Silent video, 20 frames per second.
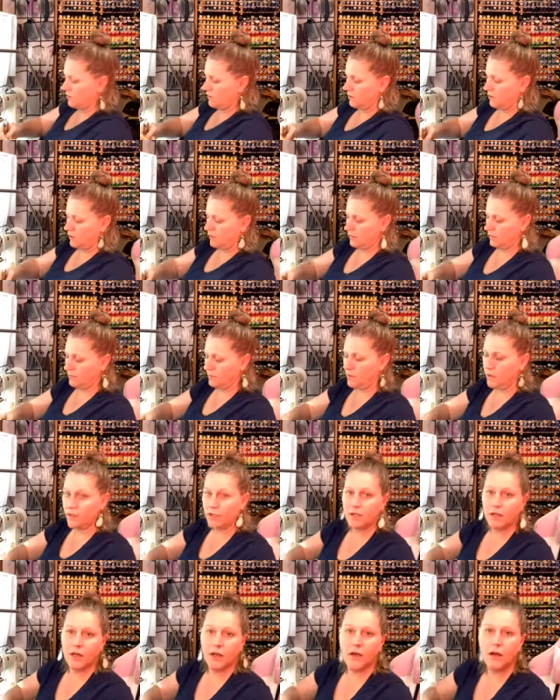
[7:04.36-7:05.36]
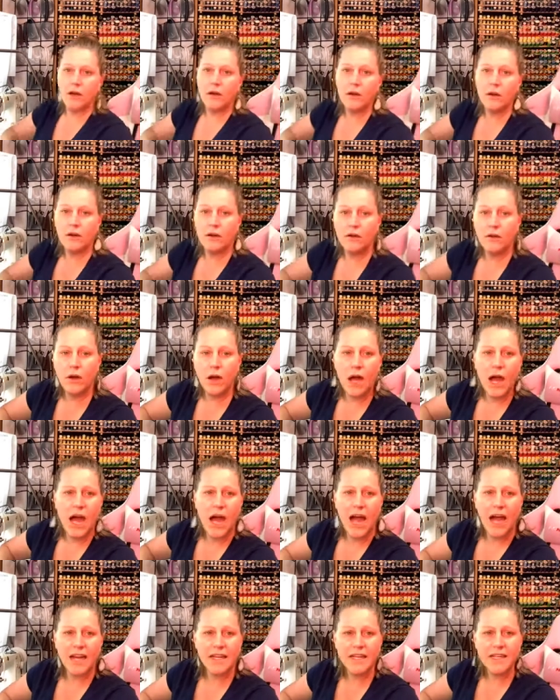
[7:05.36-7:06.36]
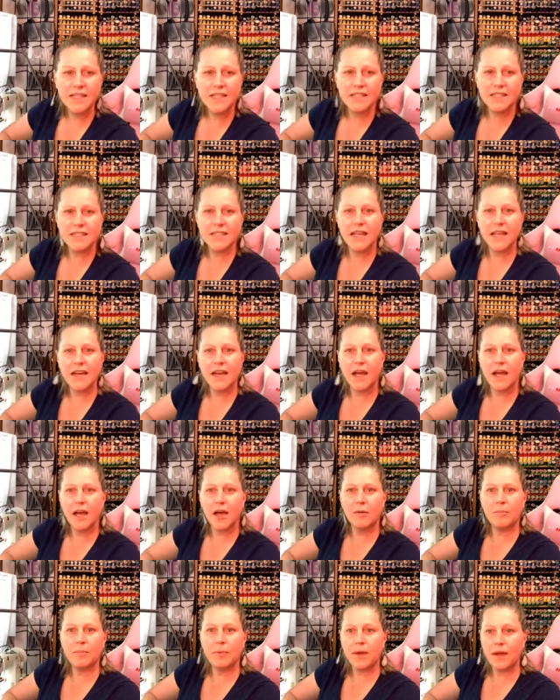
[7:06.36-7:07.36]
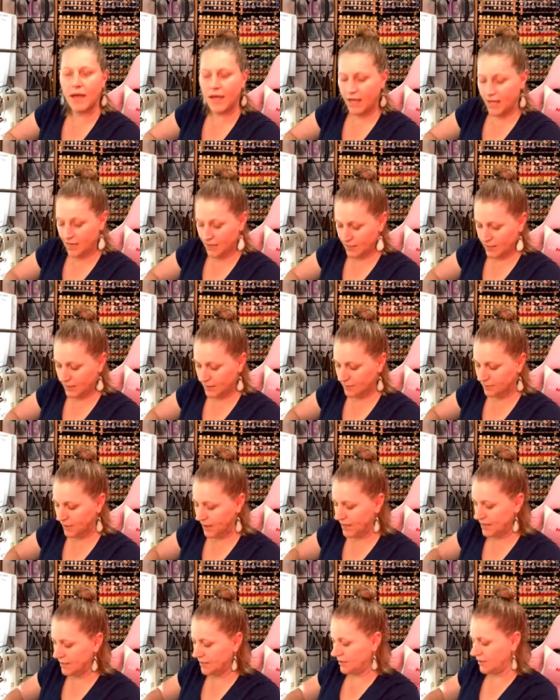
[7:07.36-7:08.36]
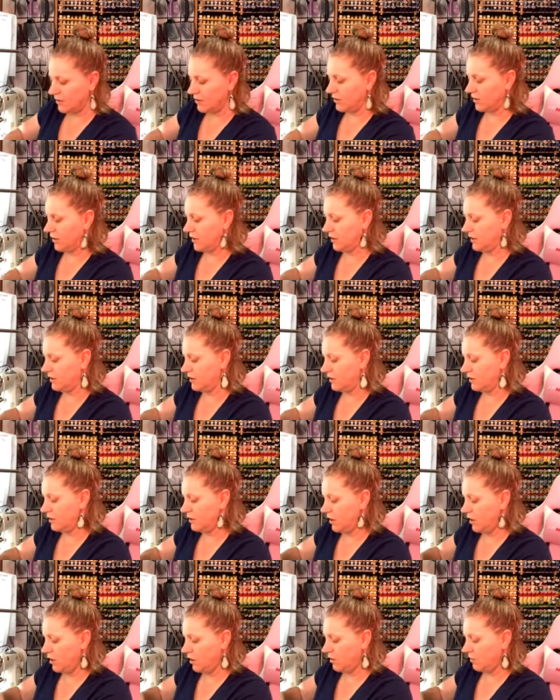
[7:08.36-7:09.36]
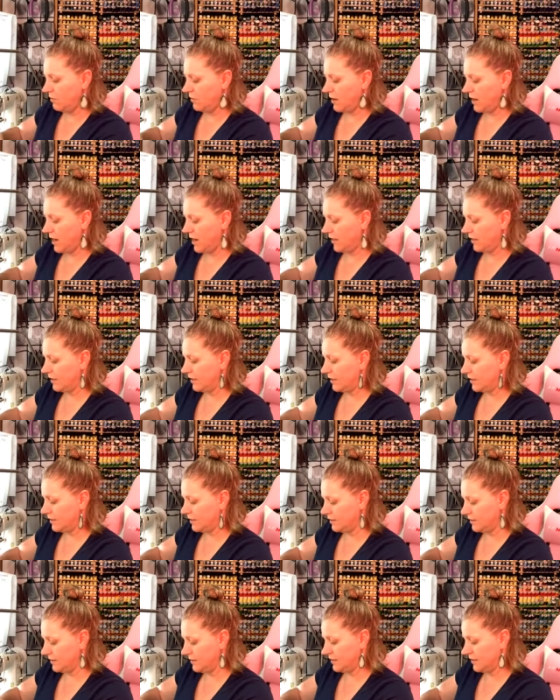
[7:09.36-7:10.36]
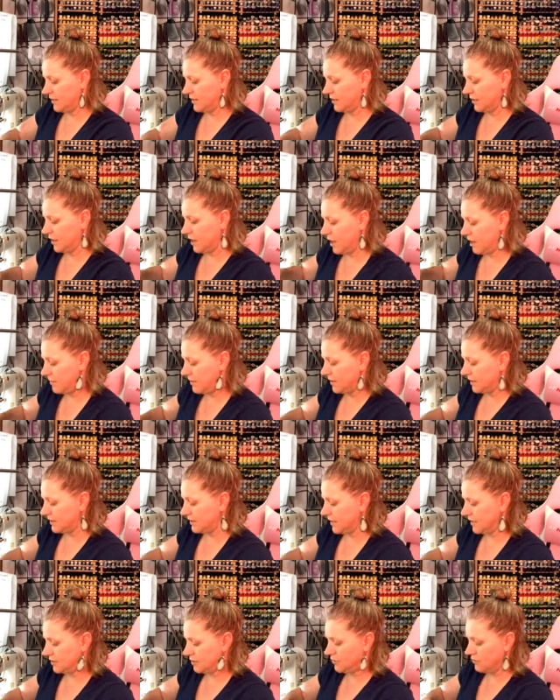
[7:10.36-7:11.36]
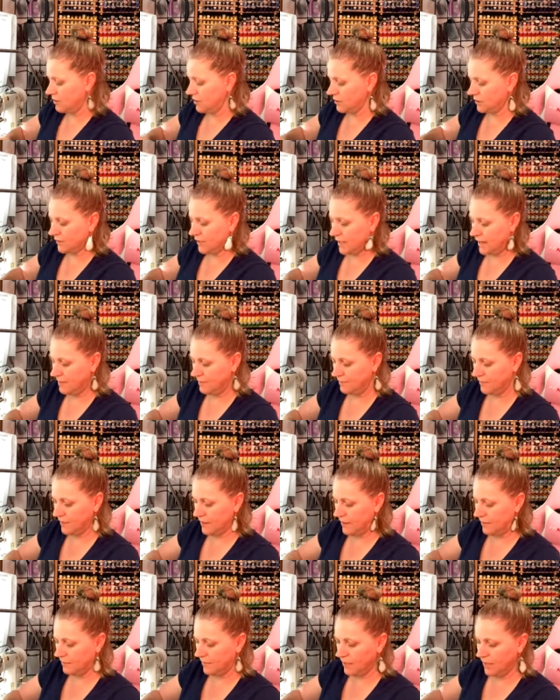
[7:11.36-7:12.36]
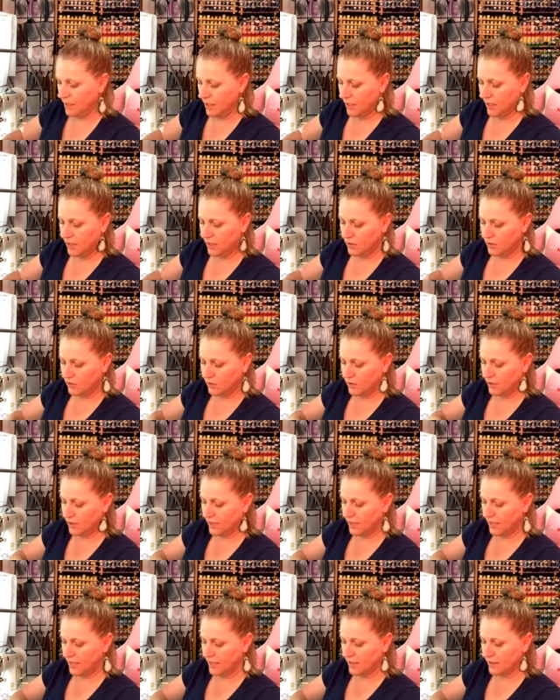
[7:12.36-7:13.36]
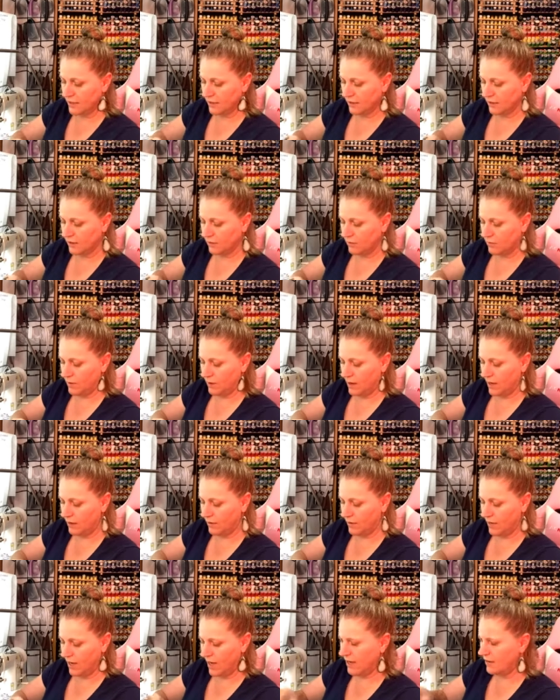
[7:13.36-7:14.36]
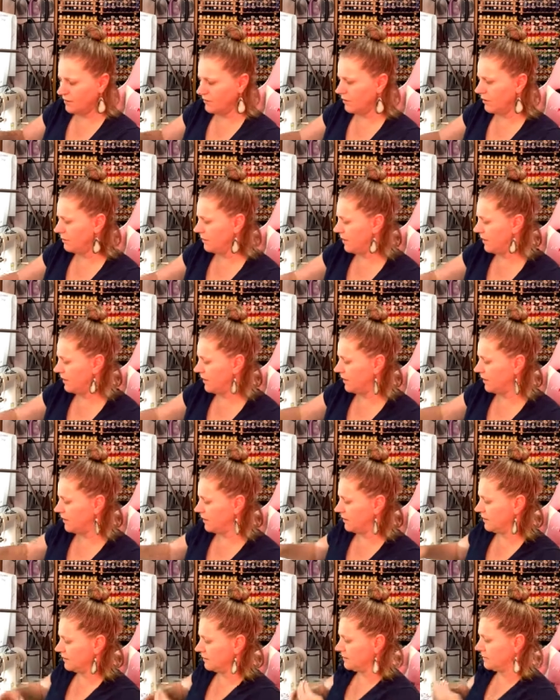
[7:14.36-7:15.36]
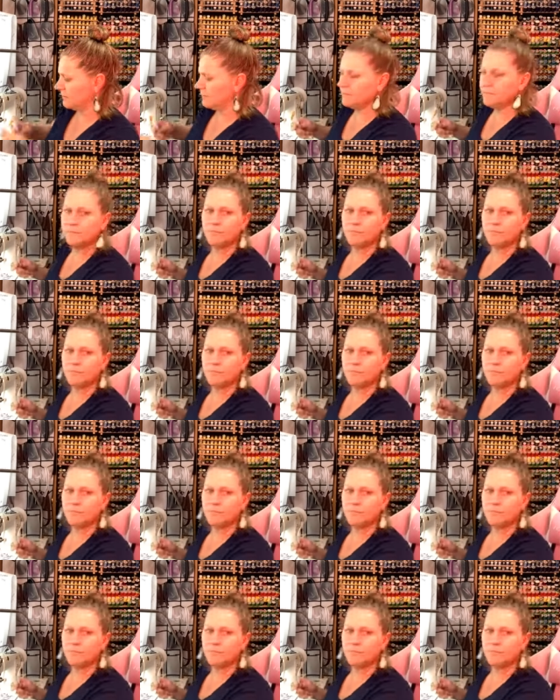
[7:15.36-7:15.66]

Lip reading: There we go. I need to set up a space on here where I can see the comments as you all type them. It usually takes a little while. I don't know why that is.